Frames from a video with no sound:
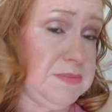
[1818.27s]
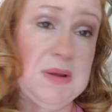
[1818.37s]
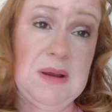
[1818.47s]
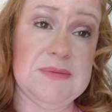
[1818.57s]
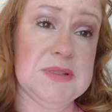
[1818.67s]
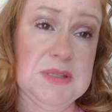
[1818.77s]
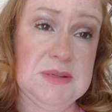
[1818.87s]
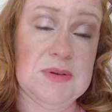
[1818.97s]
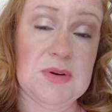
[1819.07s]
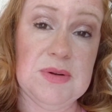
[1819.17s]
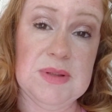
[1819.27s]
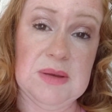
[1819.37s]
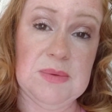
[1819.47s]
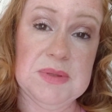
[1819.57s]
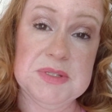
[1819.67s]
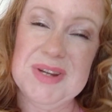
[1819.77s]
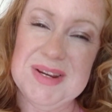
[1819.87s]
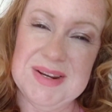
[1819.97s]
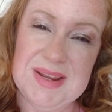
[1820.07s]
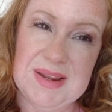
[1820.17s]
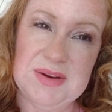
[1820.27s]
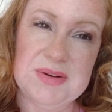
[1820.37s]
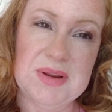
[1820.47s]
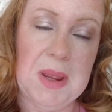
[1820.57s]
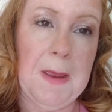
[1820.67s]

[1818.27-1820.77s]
obviously, of curling it with a straightening iron,